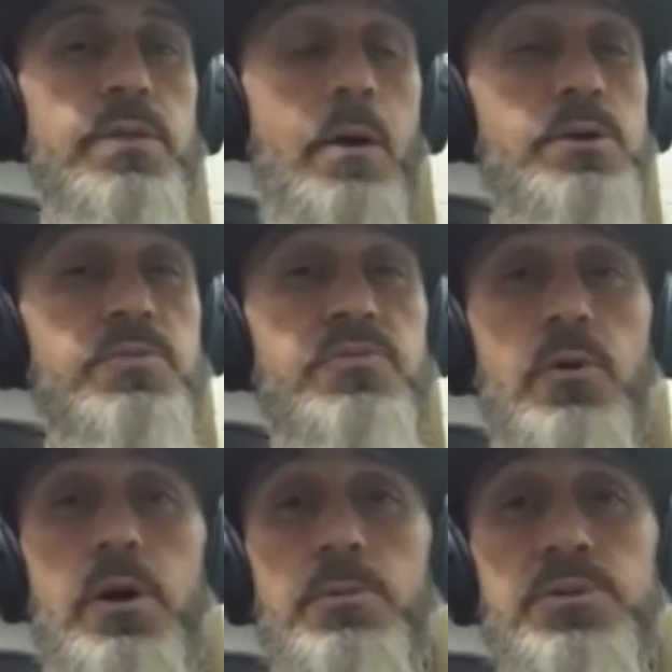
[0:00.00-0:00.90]
That was
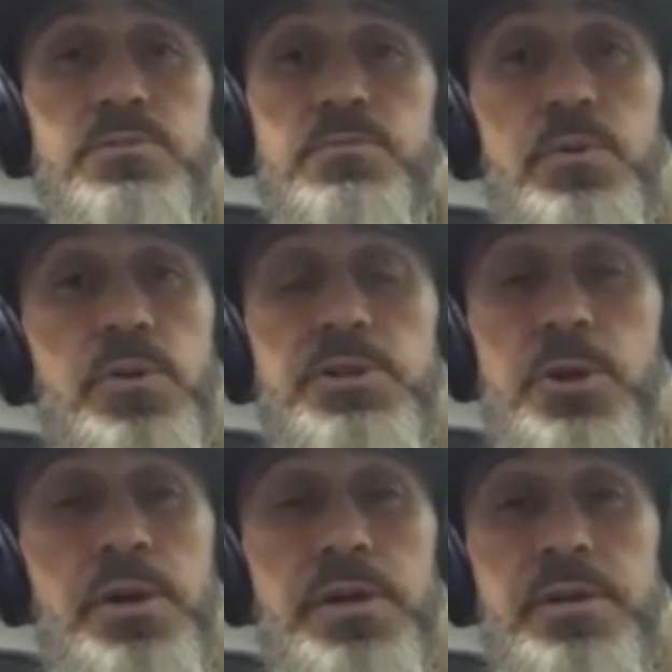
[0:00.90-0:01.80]
before it was really
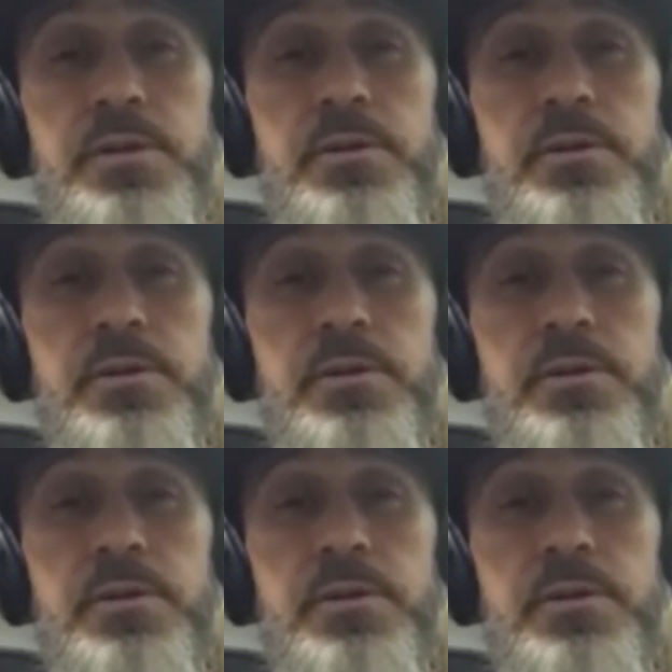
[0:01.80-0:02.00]
trendy.